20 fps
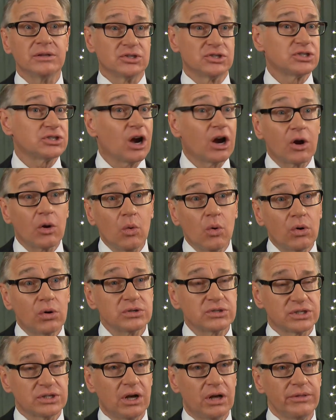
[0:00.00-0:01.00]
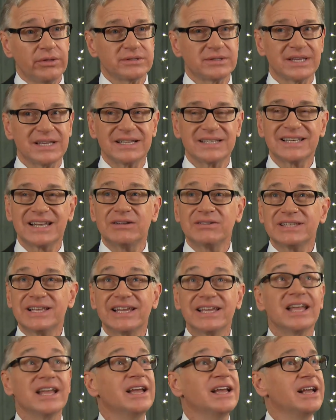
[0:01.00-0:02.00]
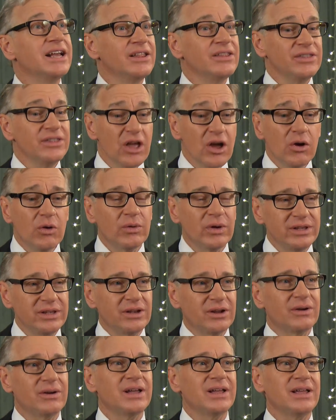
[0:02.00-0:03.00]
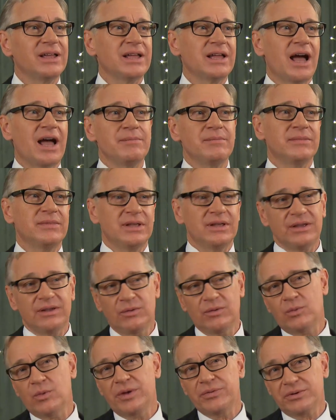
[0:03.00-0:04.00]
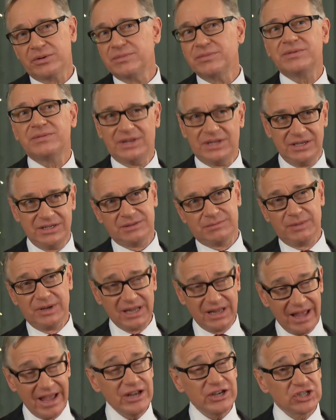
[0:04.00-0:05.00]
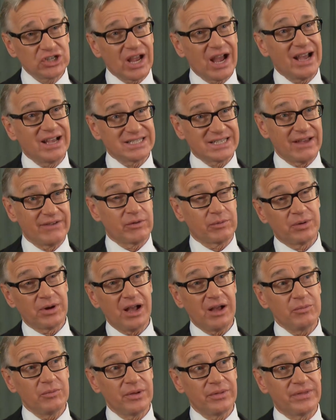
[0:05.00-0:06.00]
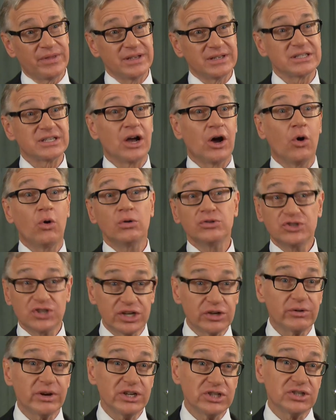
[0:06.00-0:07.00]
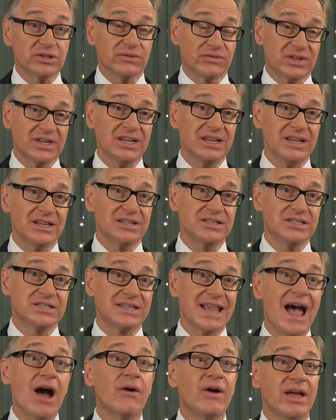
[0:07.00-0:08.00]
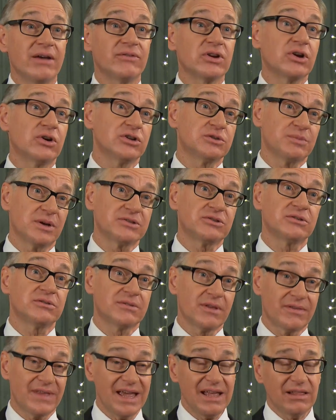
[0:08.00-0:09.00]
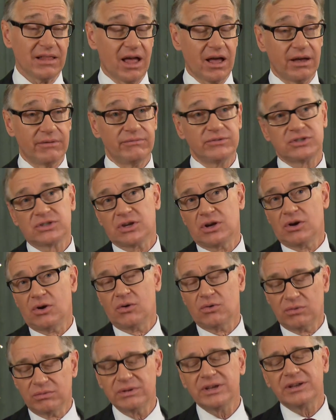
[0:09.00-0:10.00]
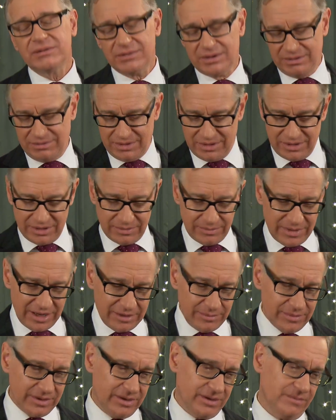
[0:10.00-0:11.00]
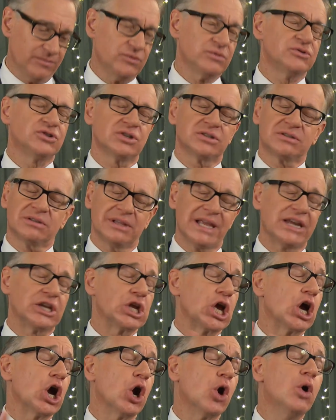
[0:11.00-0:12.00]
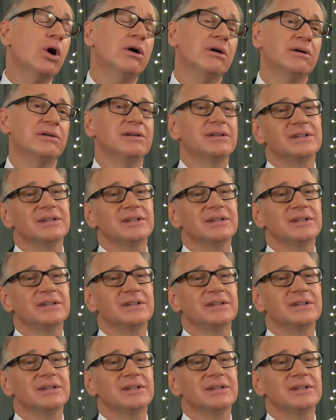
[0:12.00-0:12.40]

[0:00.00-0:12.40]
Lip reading: and Star Wars and all those things. And I was like, no, you know, whether these middle-aged guys have a problem with this, a whole generation of kids now have a Ghostbusters that they love. Yeah. So it made me just let go.